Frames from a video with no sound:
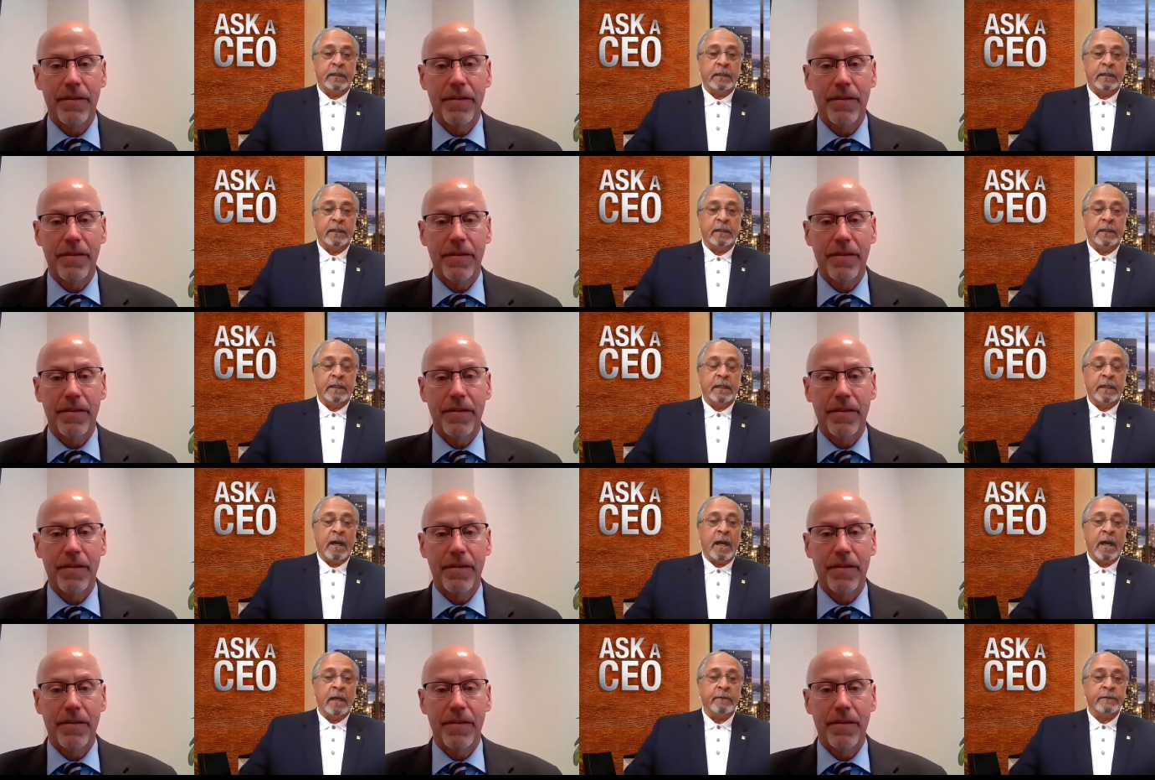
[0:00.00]
Speaker 1: in the
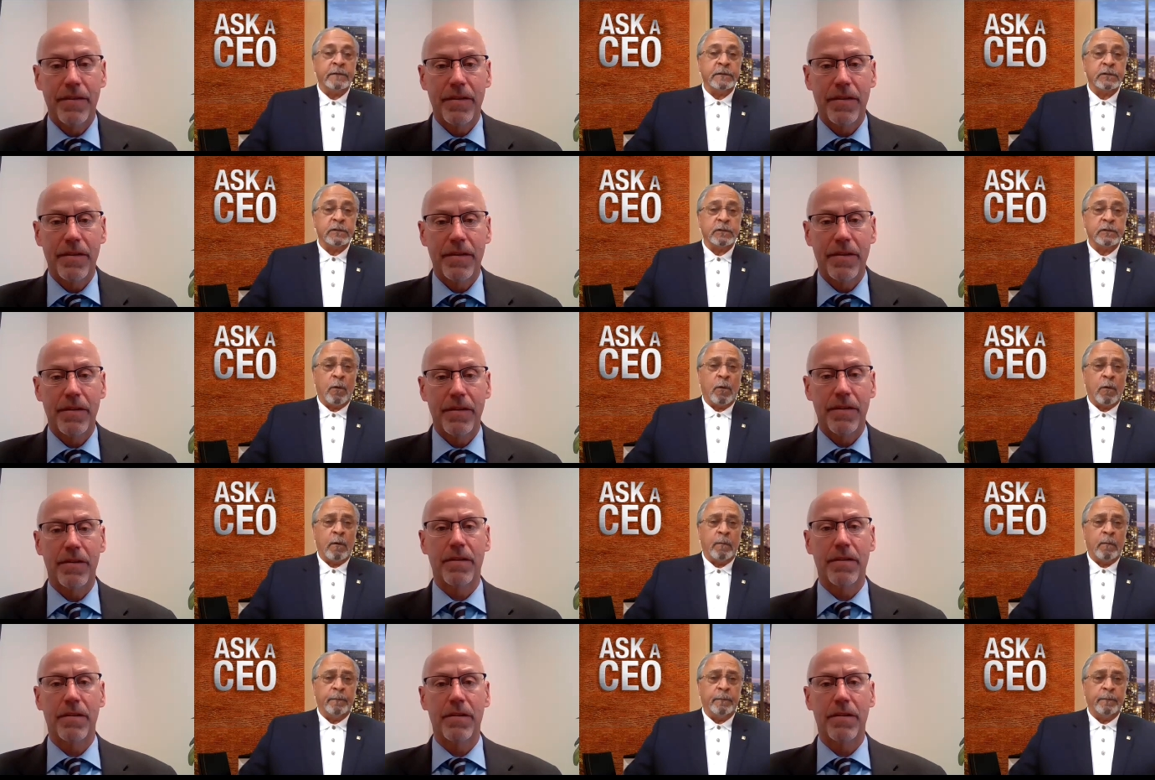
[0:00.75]
eye of the
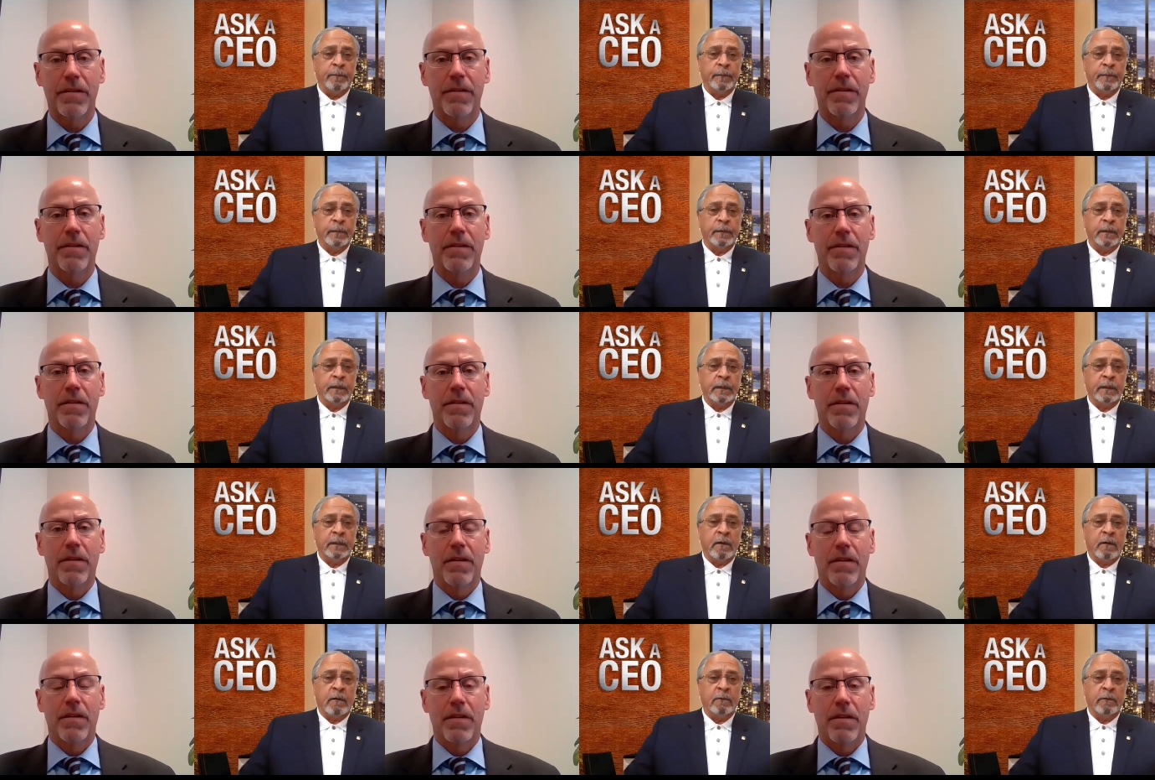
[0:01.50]
storm
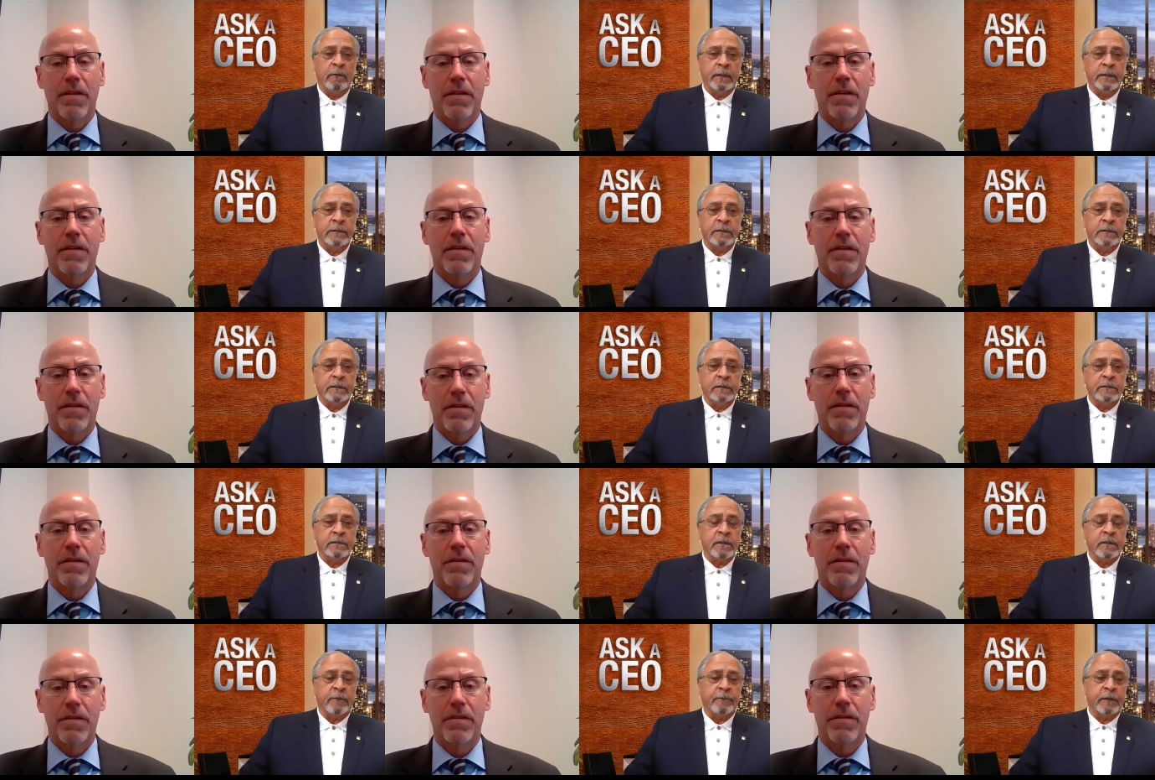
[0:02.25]
in our region in
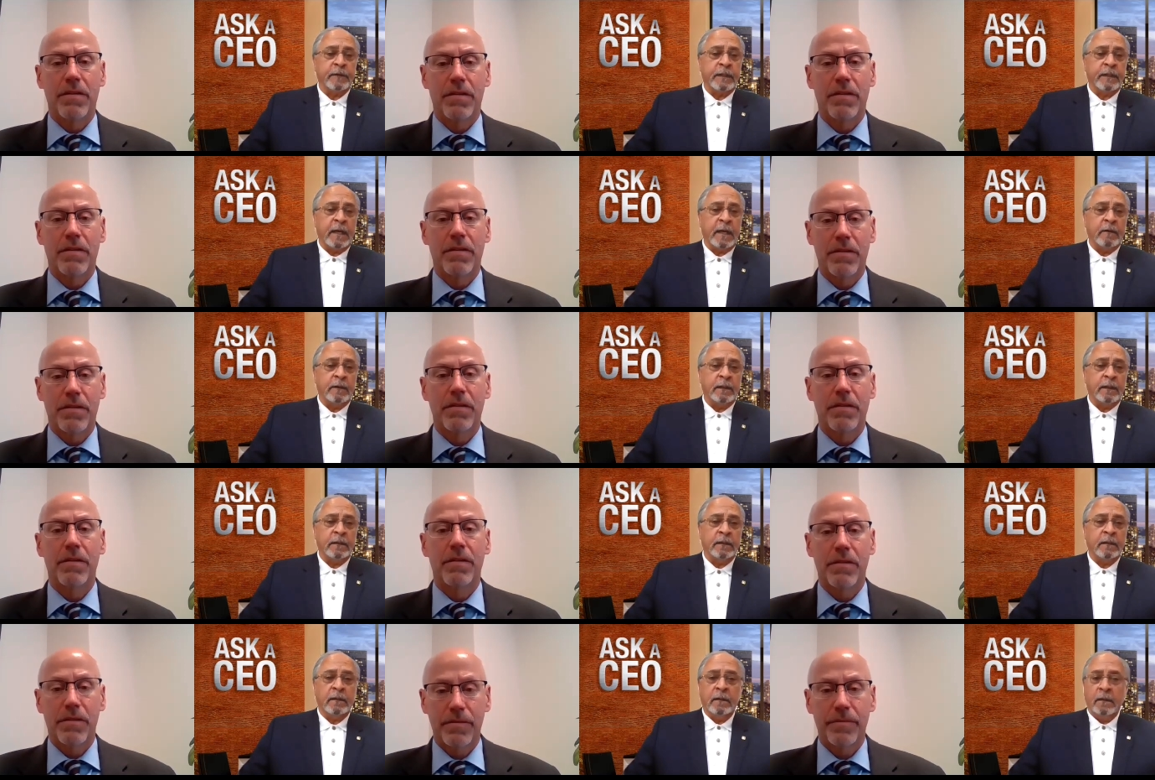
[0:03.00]
Suffolk County.